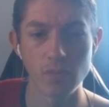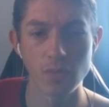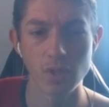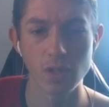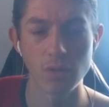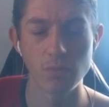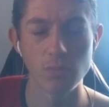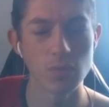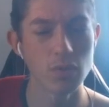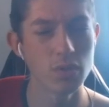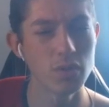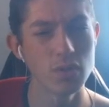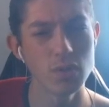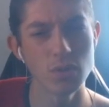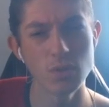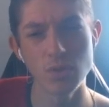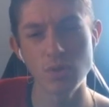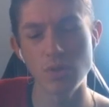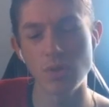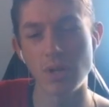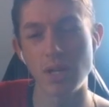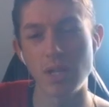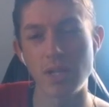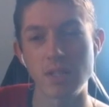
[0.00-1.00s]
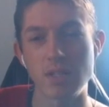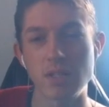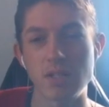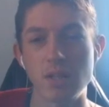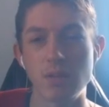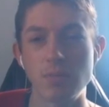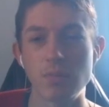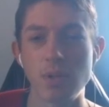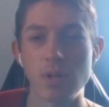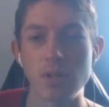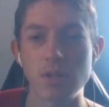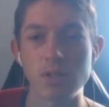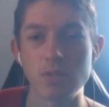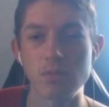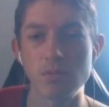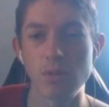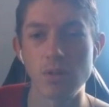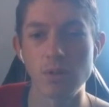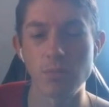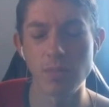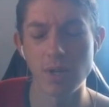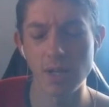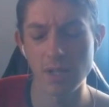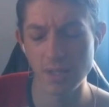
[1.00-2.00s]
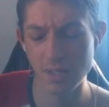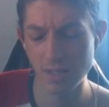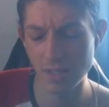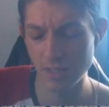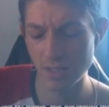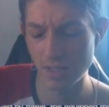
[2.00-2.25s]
I'm not too sure how these Cyberdarks work, but I think